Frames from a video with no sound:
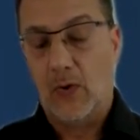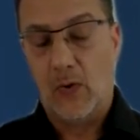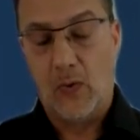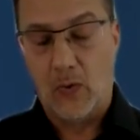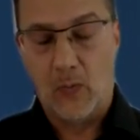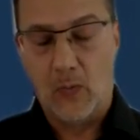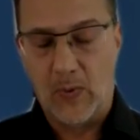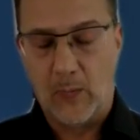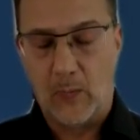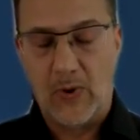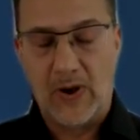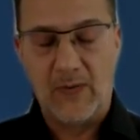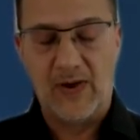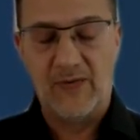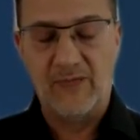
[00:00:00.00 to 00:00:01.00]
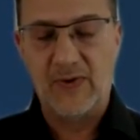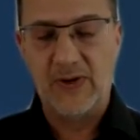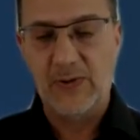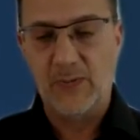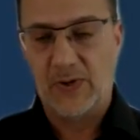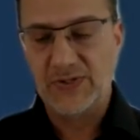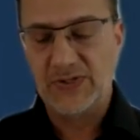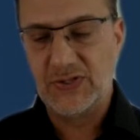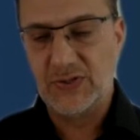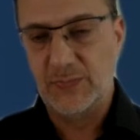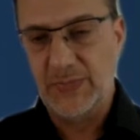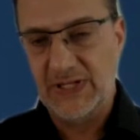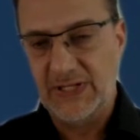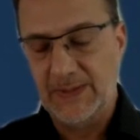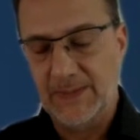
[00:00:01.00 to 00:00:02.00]
or wherever he wants to
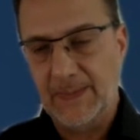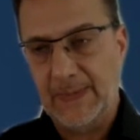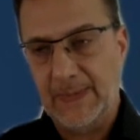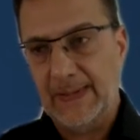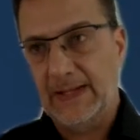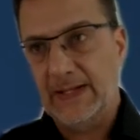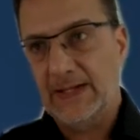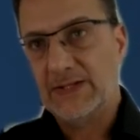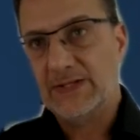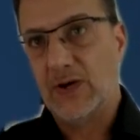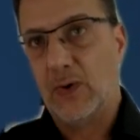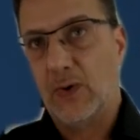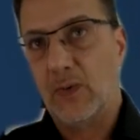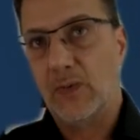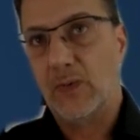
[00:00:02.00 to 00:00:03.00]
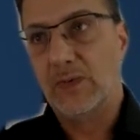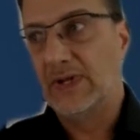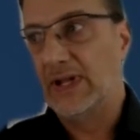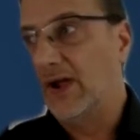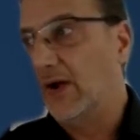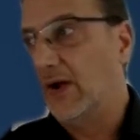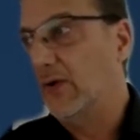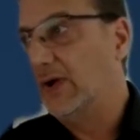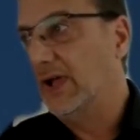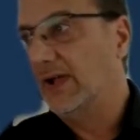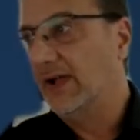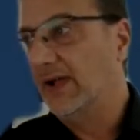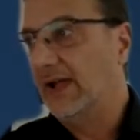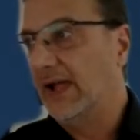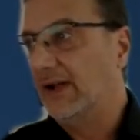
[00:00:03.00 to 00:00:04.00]
be. So they are looking
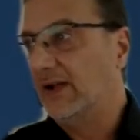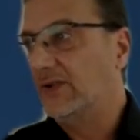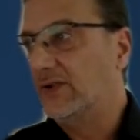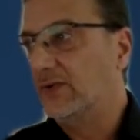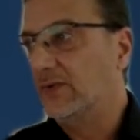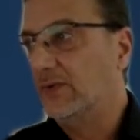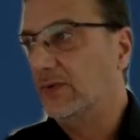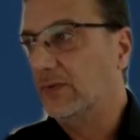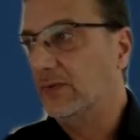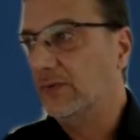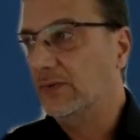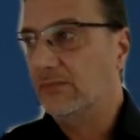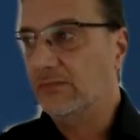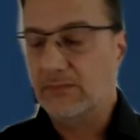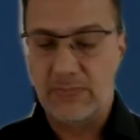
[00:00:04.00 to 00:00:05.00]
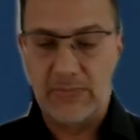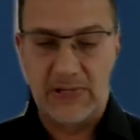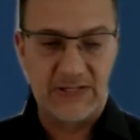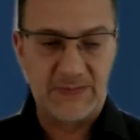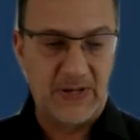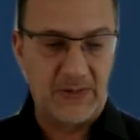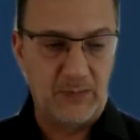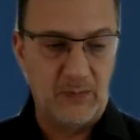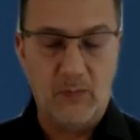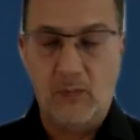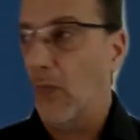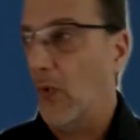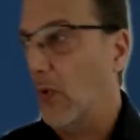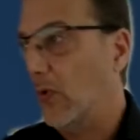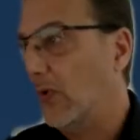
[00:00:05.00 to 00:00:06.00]
again to expect
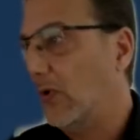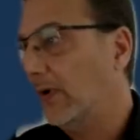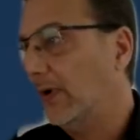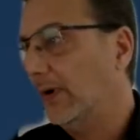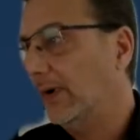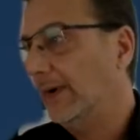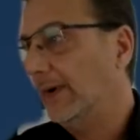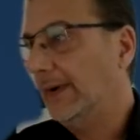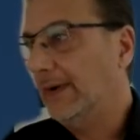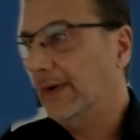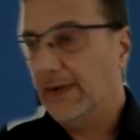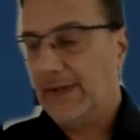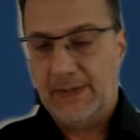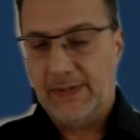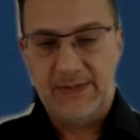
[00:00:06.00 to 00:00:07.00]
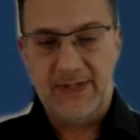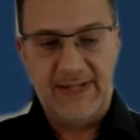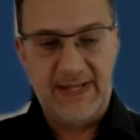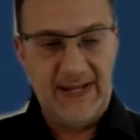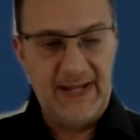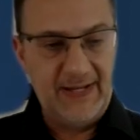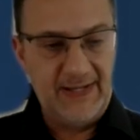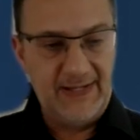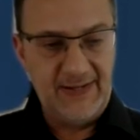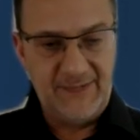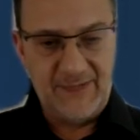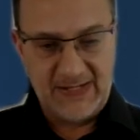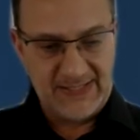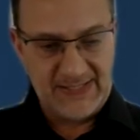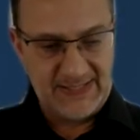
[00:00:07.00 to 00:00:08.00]
more the daily
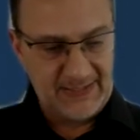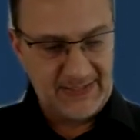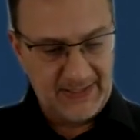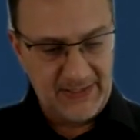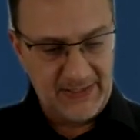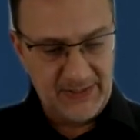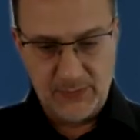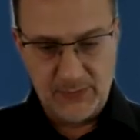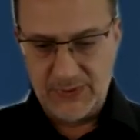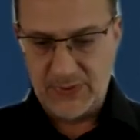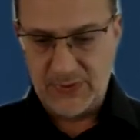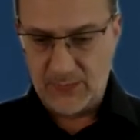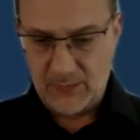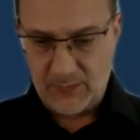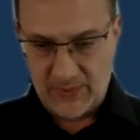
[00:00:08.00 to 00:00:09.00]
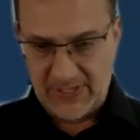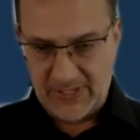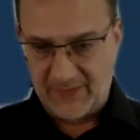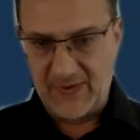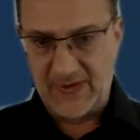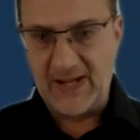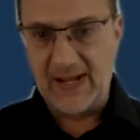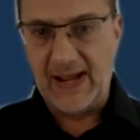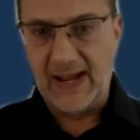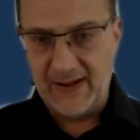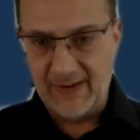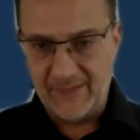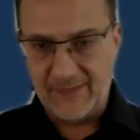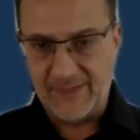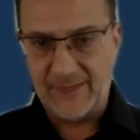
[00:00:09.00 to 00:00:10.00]
device that they use, whatever they
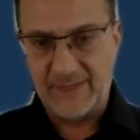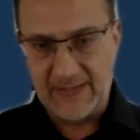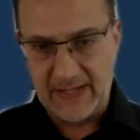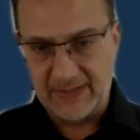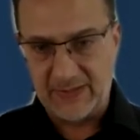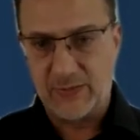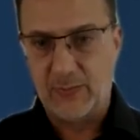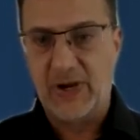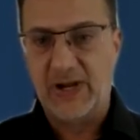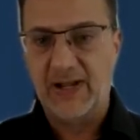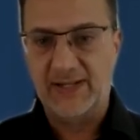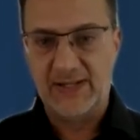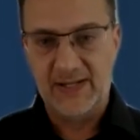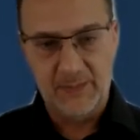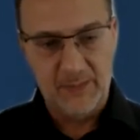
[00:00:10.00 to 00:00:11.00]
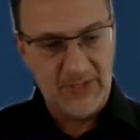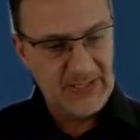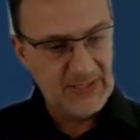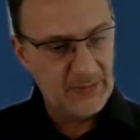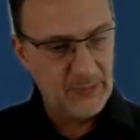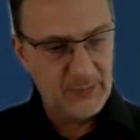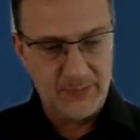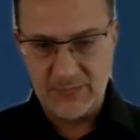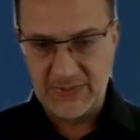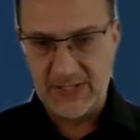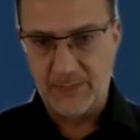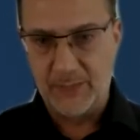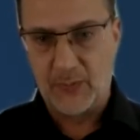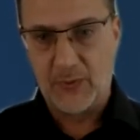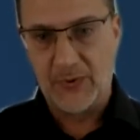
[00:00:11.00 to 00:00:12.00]
have, that to bring it in a meeting room,
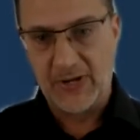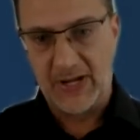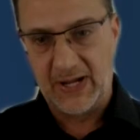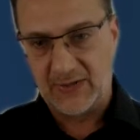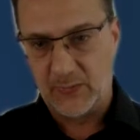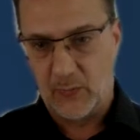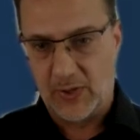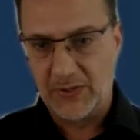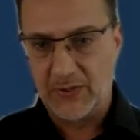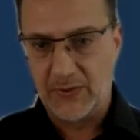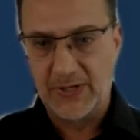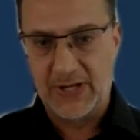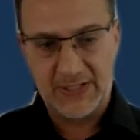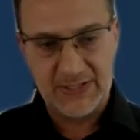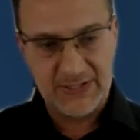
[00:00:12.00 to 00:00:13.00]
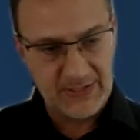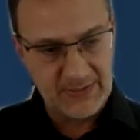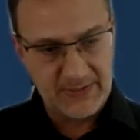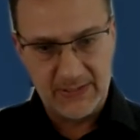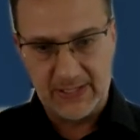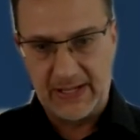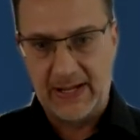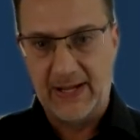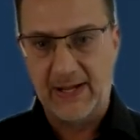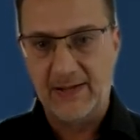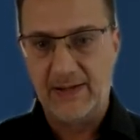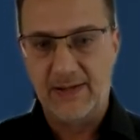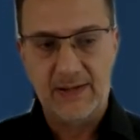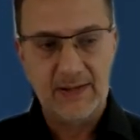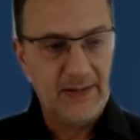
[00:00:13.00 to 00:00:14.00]
simple connect, one connection,
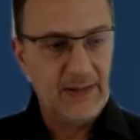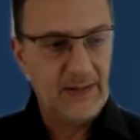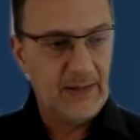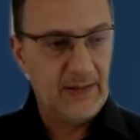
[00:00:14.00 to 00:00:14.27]
and